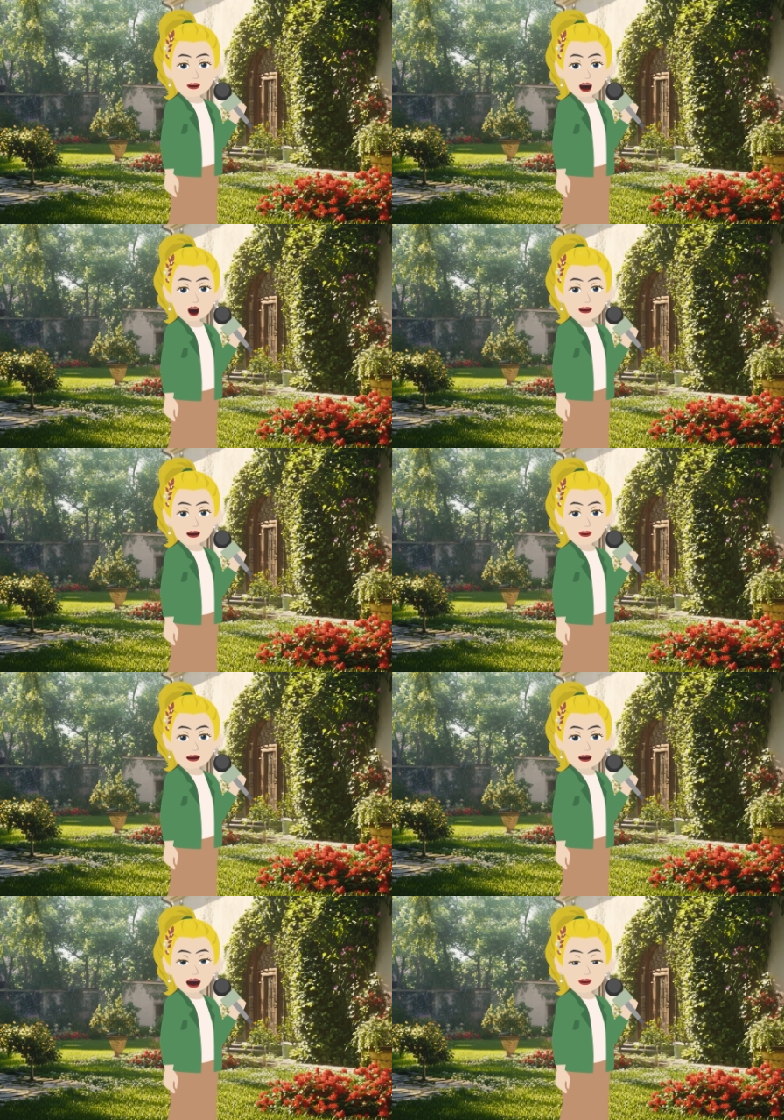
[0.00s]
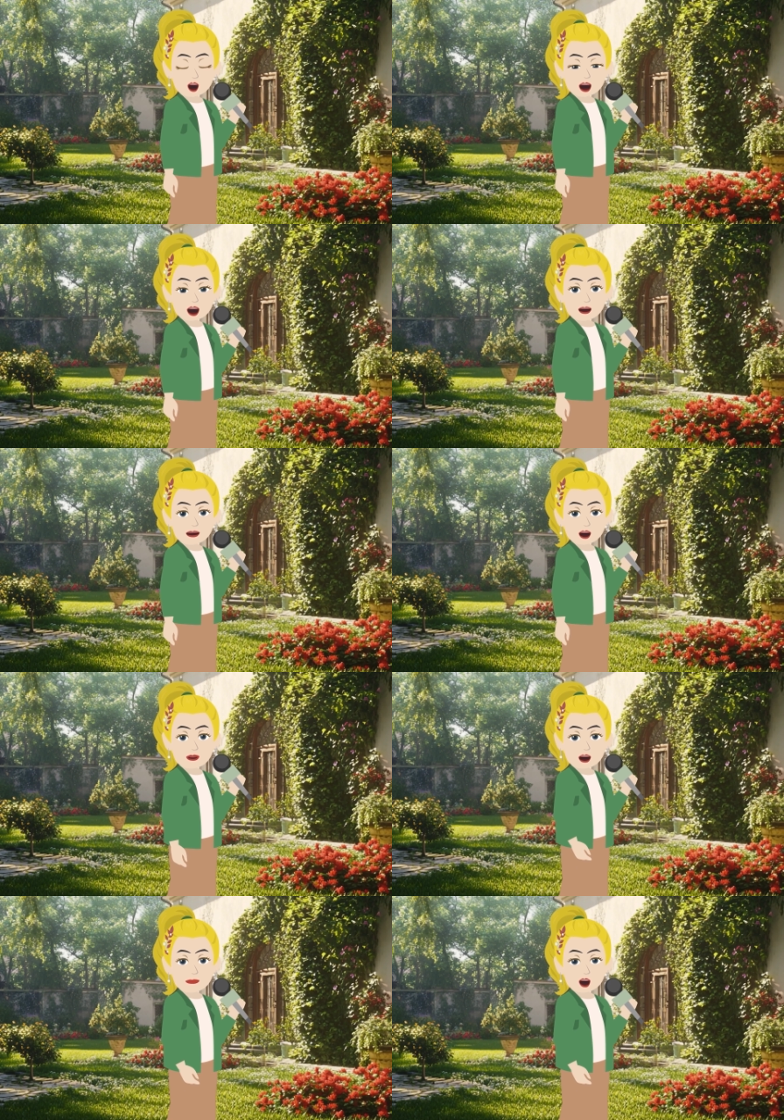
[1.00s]
Once you get your vibration
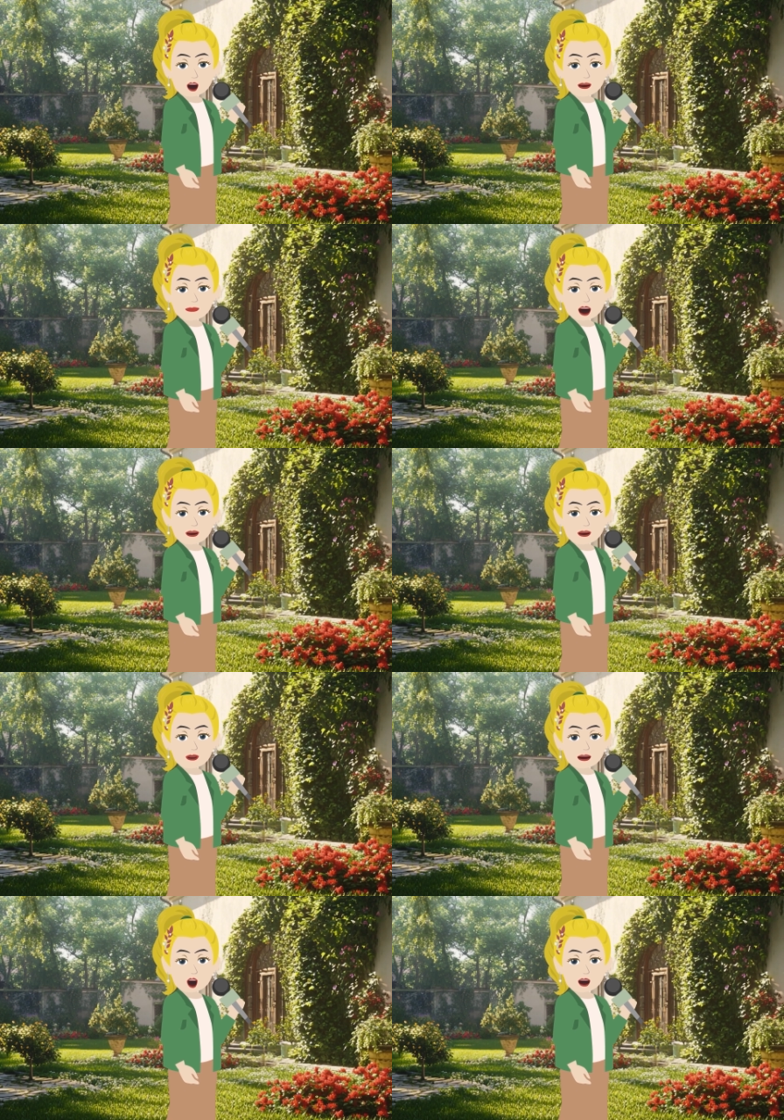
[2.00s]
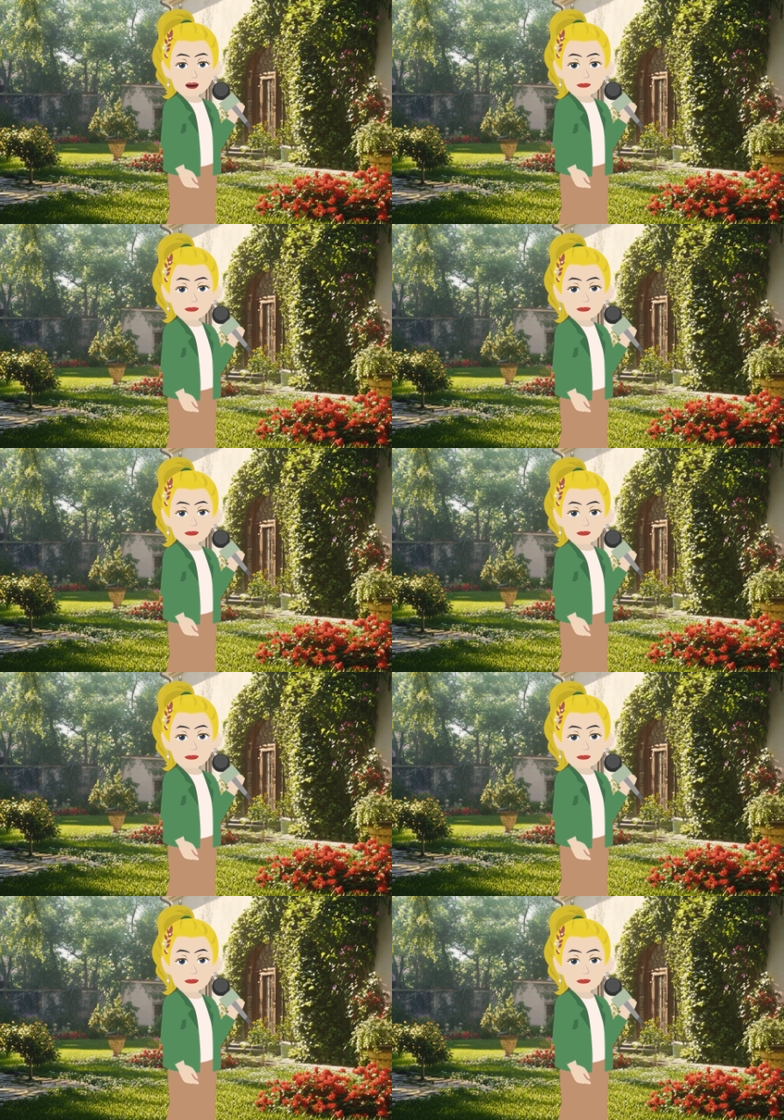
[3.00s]
into a place that it feels pretty good,